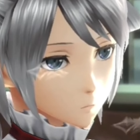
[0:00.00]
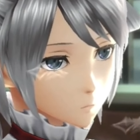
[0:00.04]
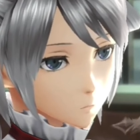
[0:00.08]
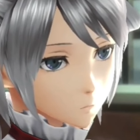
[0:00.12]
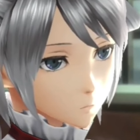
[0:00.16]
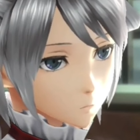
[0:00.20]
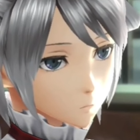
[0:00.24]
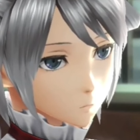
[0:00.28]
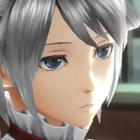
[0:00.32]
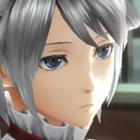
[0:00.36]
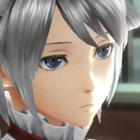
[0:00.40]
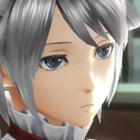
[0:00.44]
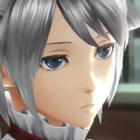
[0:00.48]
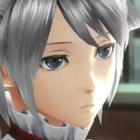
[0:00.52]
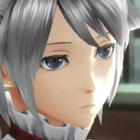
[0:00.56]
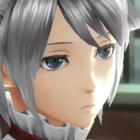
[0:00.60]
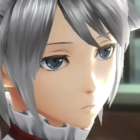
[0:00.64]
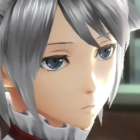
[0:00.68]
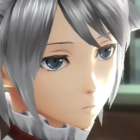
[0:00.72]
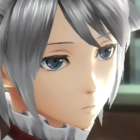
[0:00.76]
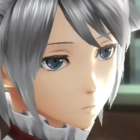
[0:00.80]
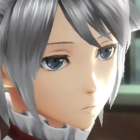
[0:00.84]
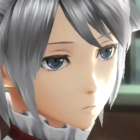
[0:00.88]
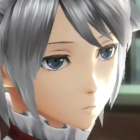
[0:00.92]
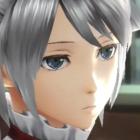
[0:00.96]

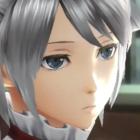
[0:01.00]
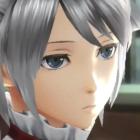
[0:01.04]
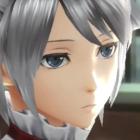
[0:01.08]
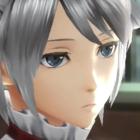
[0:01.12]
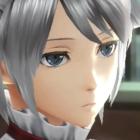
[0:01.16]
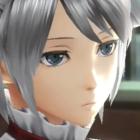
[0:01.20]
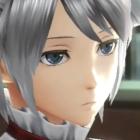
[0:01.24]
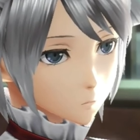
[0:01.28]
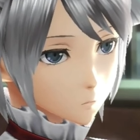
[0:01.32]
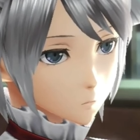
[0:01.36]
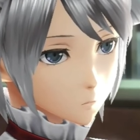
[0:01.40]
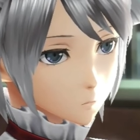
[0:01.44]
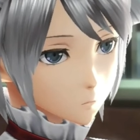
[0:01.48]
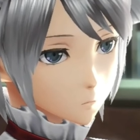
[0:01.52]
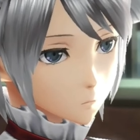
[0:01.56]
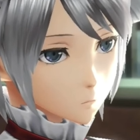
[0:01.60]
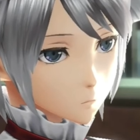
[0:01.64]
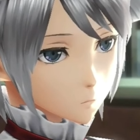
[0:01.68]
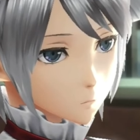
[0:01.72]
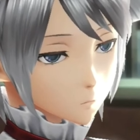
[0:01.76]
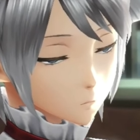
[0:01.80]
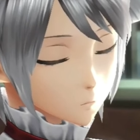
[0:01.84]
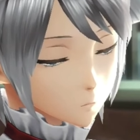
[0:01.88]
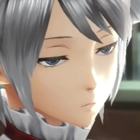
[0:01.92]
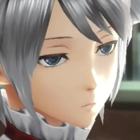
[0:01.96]

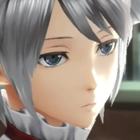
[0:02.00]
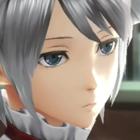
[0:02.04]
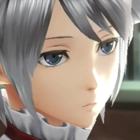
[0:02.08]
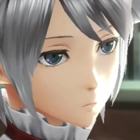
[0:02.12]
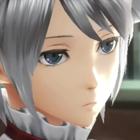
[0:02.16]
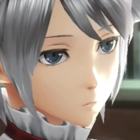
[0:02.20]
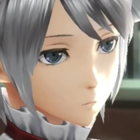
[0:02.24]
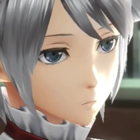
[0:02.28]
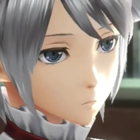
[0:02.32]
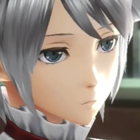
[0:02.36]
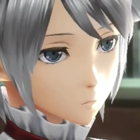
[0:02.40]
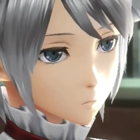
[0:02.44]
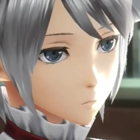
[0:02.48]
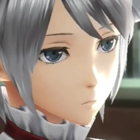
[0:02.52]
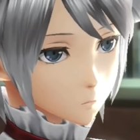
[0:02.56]
Nothing is said.